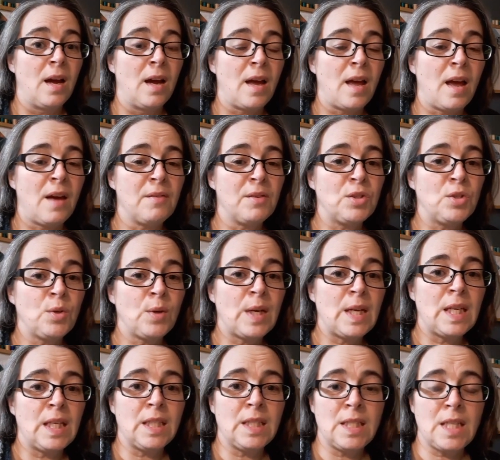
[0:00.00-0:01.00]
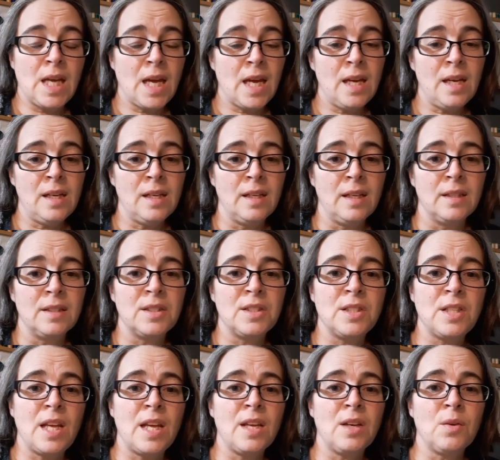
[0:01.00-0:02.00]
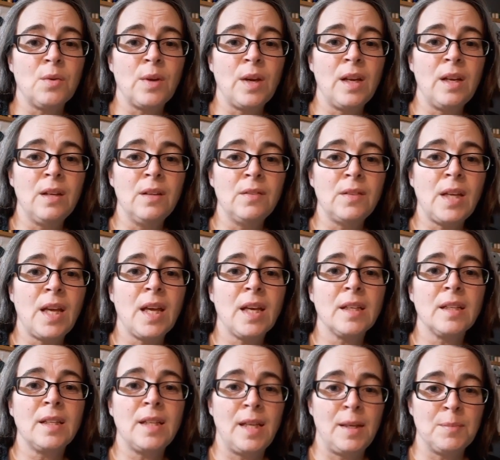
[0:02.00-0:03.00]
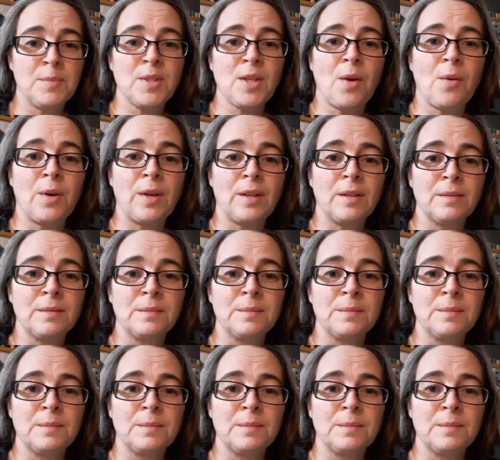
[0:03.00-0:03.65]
Have a great day, stay creative, and keep sewing.